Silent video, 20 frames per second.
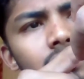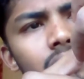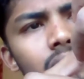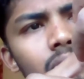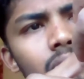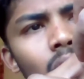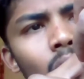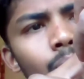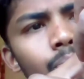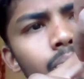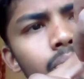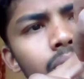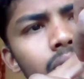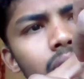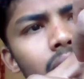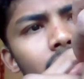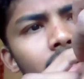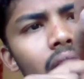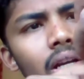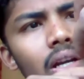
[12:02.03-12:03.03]
Nope,
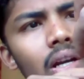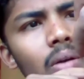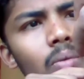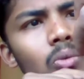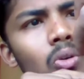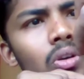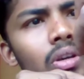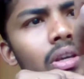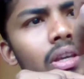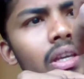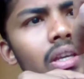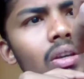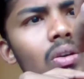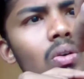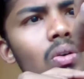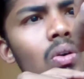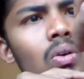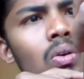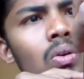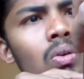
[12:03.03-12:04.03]
they are walking.
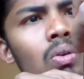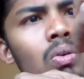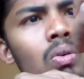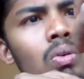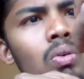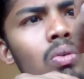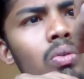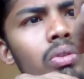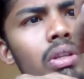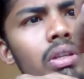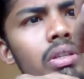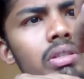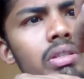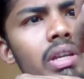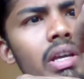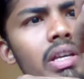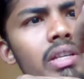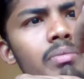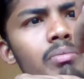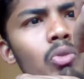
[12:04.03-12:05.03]
Oh, the
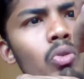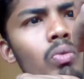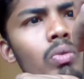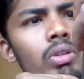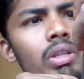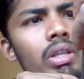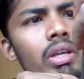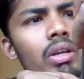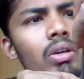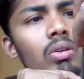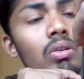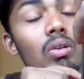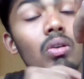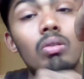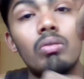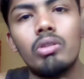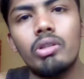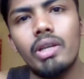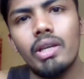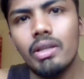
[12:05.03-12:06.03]
stairs move on their own.
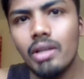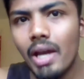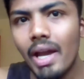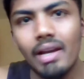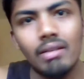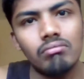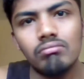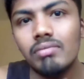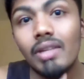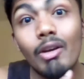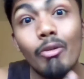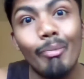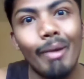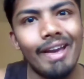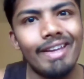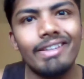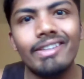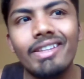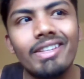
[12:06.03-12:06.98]
Oh, okay. Never mind.